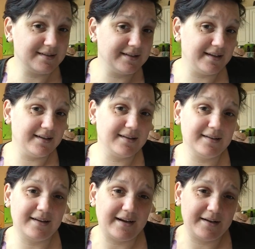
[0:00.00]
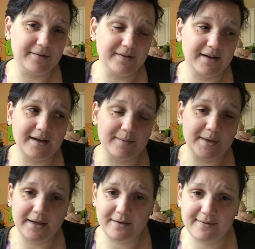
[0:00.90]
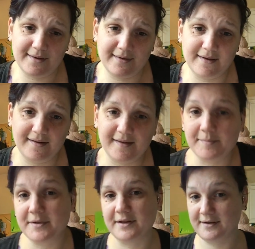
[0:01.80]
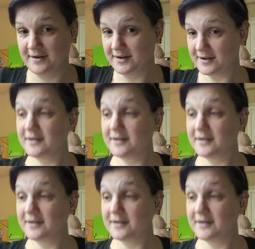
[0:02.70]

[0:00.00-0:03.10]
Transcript: Like, I don't like how my handwriting lines up, and